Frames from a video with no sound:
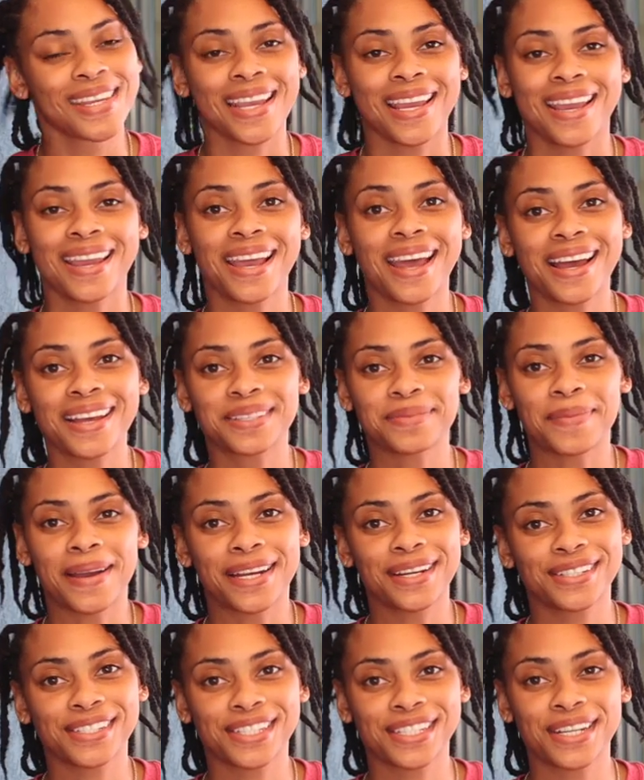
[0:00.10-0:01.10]
Hey guys, my
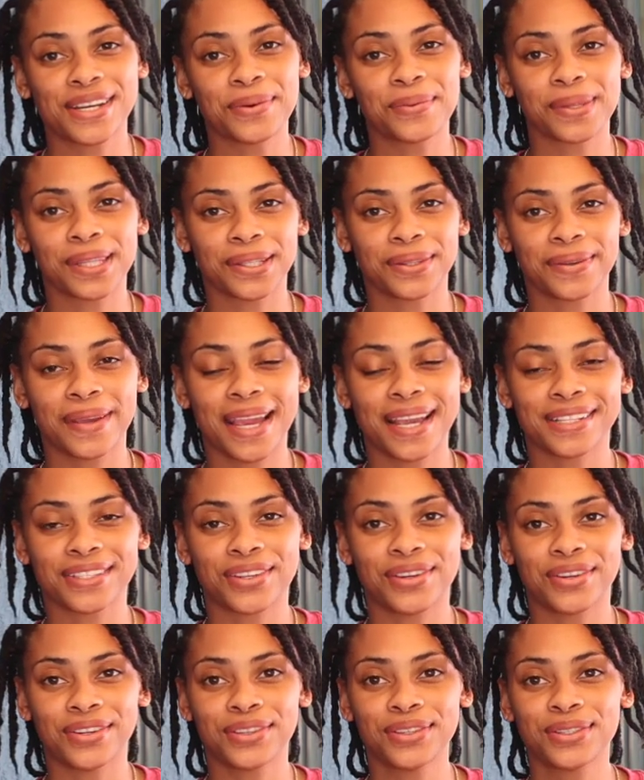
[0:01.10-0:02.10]
name is Shaaanelle with the 3 A's
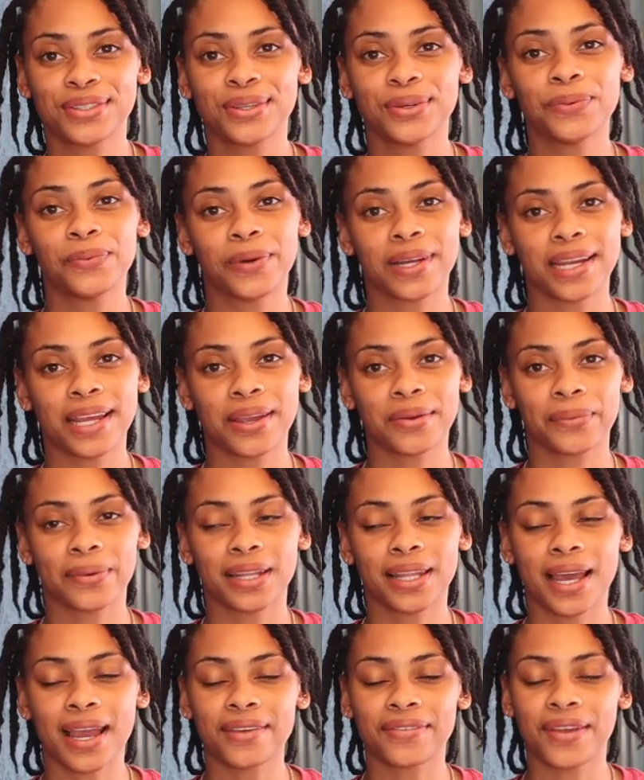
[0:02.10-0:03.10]
here on YouTube, 1A in
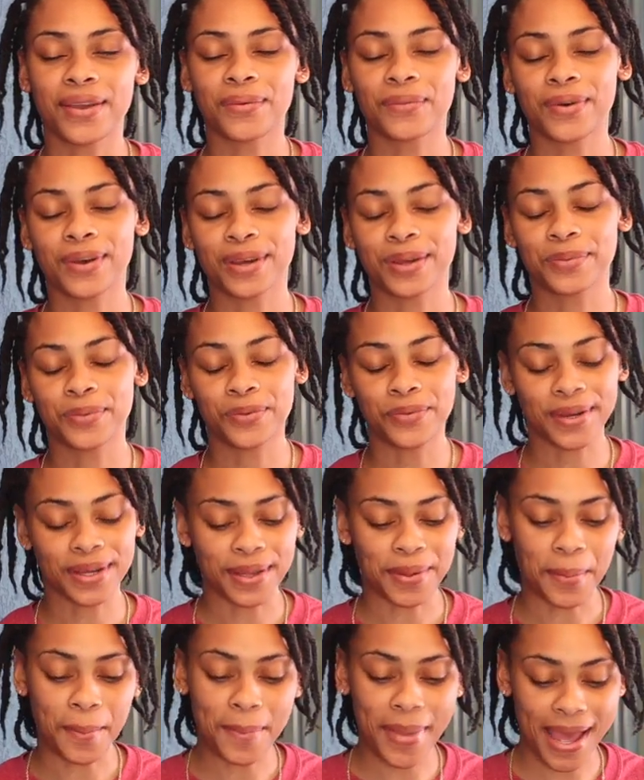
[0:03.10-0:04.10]
real life, and
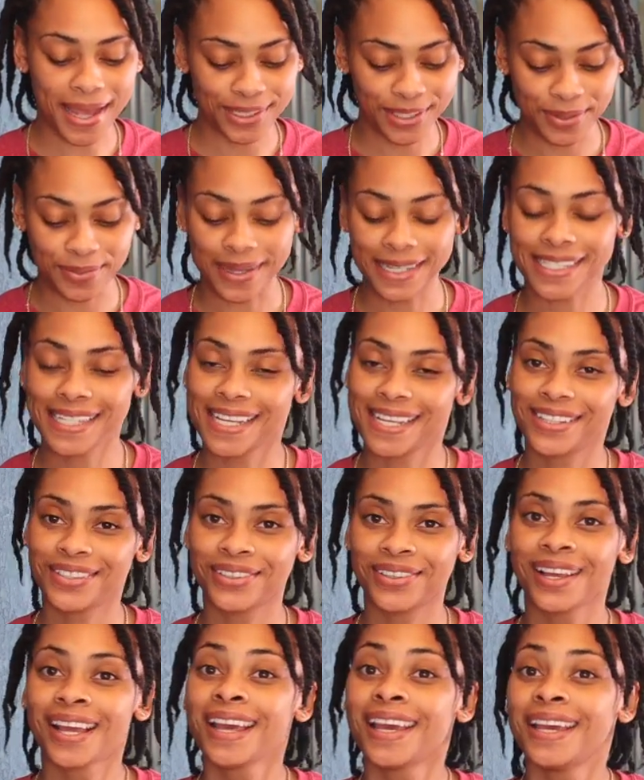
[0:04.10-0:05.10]
welcome back to my
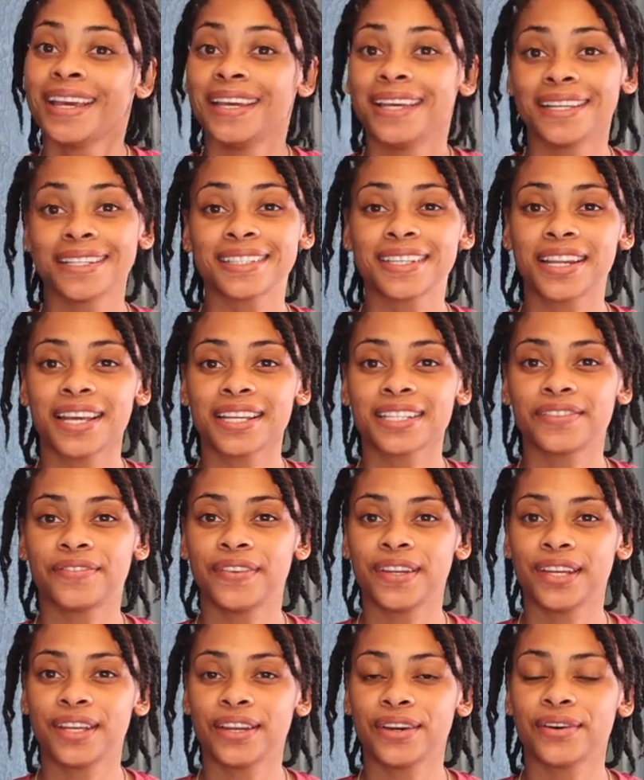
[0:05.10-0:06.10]
channel. In today's
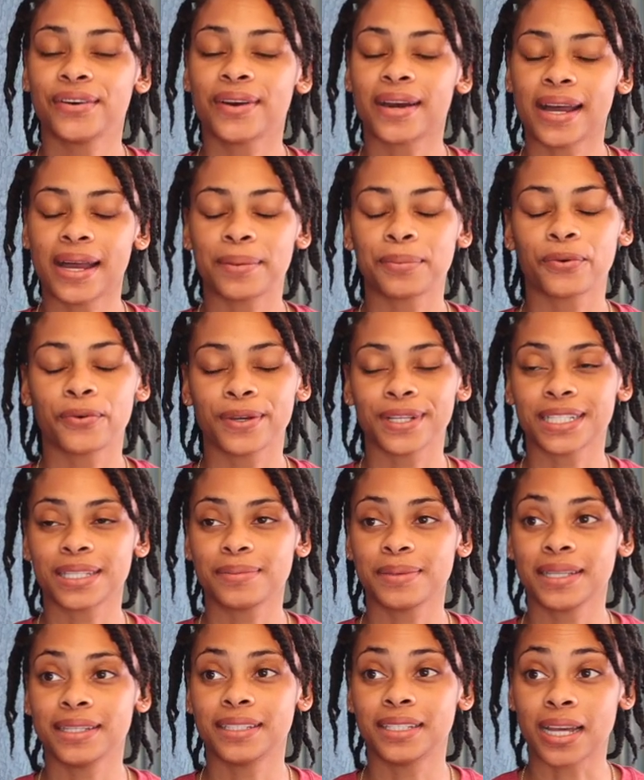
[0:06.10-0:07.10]
video, I'm going to
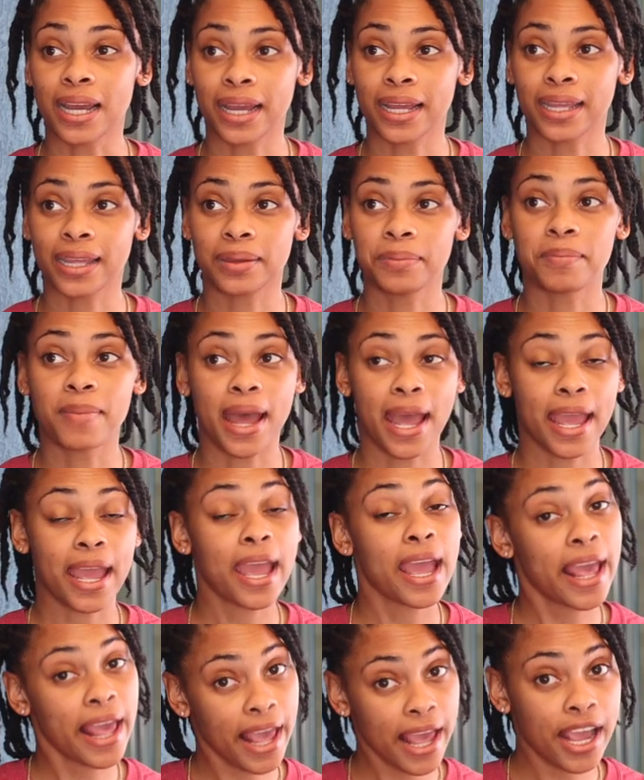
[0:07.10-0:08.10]
be dyeing my
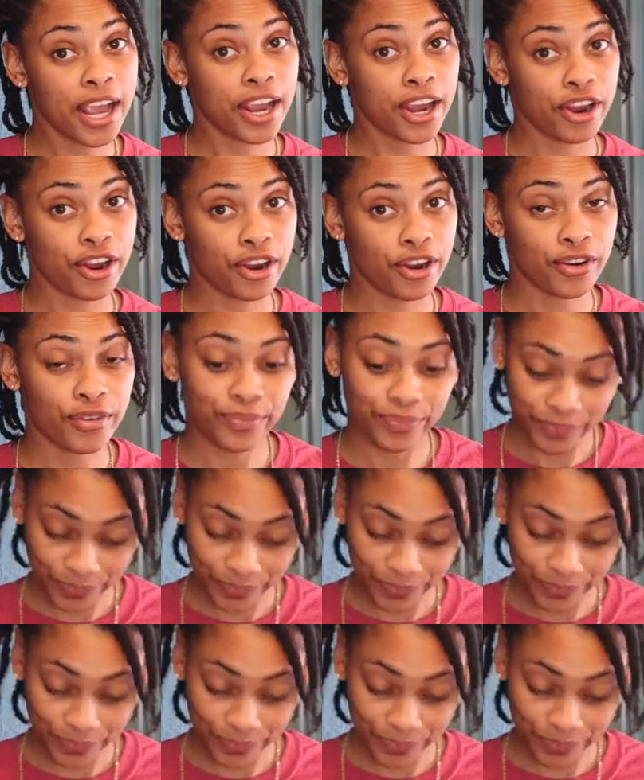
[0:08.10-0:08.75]
hair.